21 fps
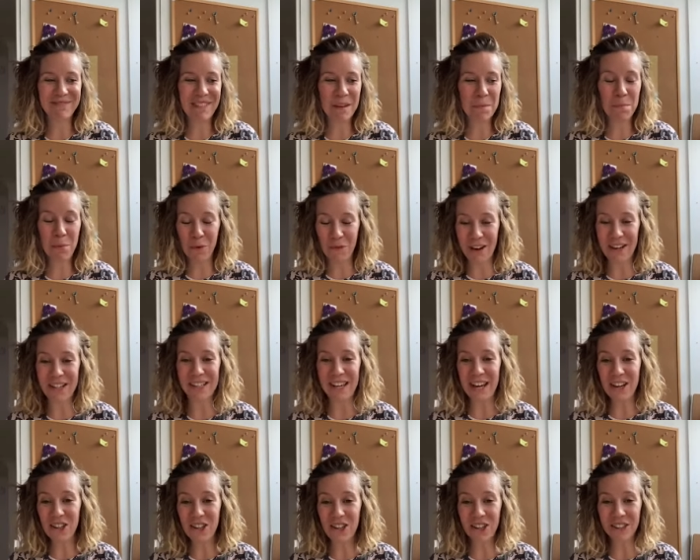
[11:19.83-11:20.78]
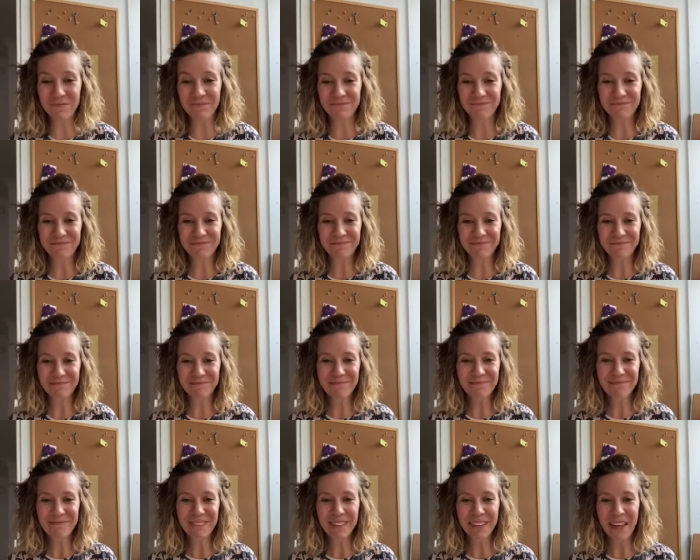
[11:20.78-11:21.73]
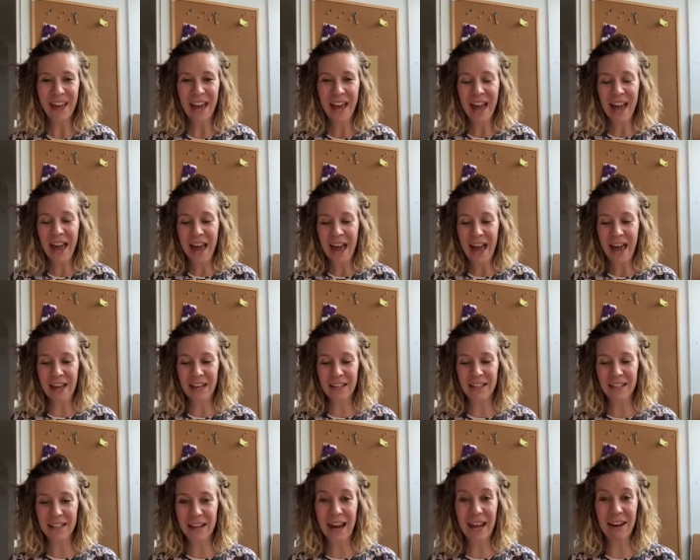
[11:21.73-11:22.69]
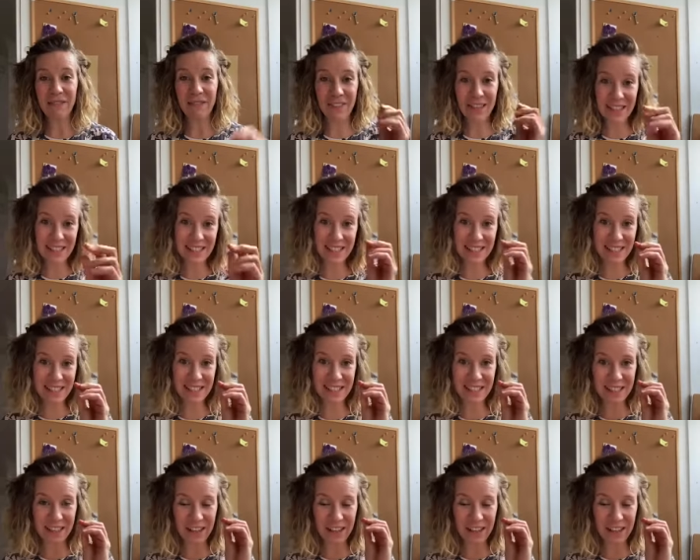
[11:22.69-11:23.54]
improvisation. And these